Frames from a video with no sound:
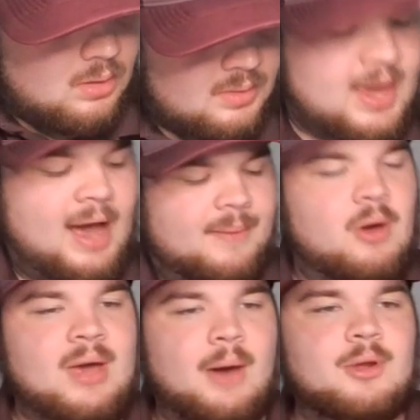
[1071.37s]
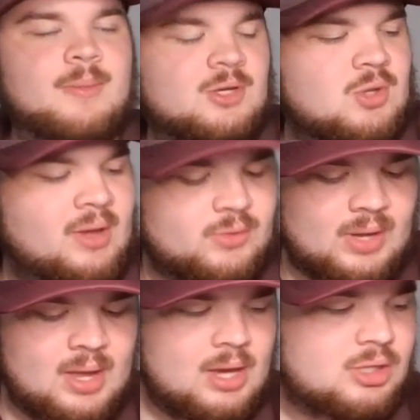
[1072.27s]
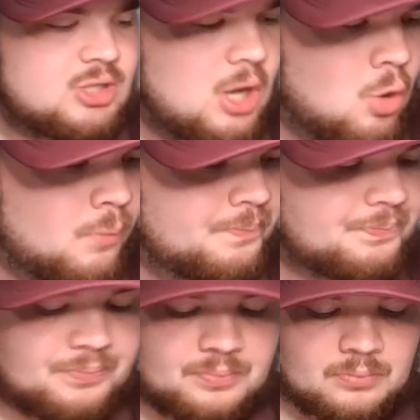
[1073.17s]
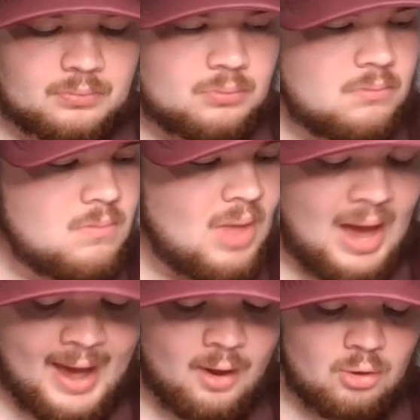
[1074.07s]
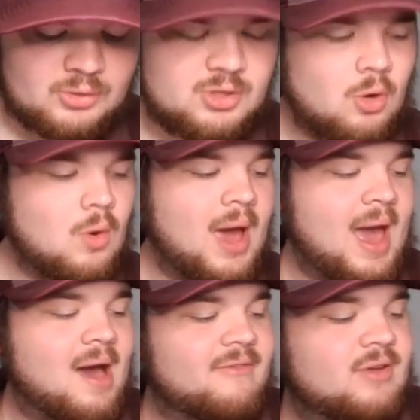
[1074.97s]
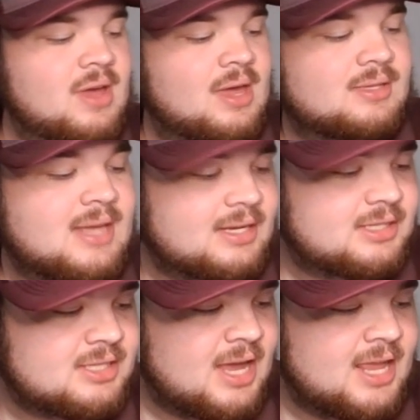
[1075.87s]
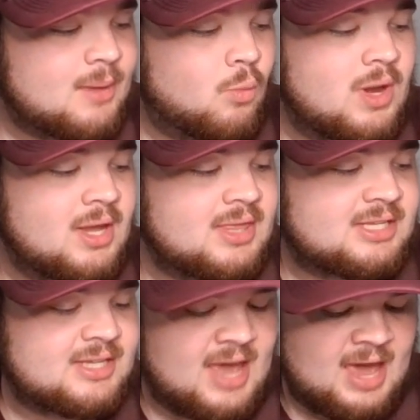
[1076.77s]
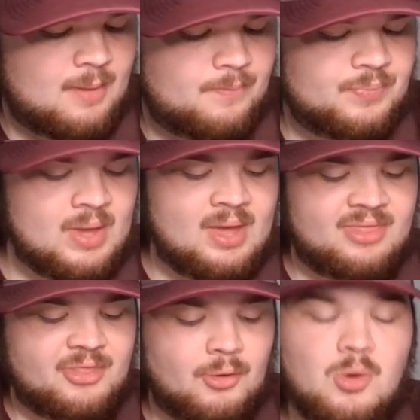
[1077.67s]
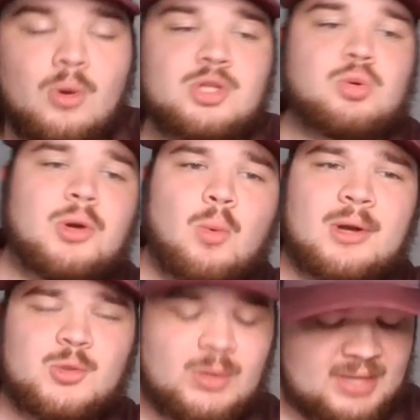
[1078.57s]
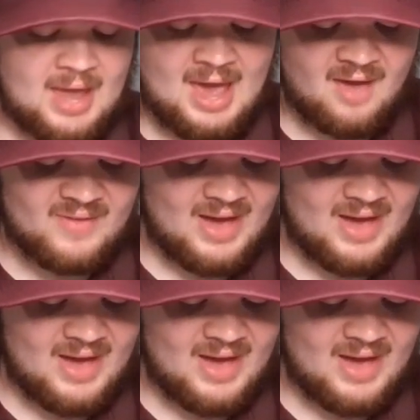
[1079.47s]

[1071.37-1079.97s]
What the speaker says: Yeah, okay. I want to make sure I have this right. So I also have Texas A&M winning this game. 31-21 is what they have.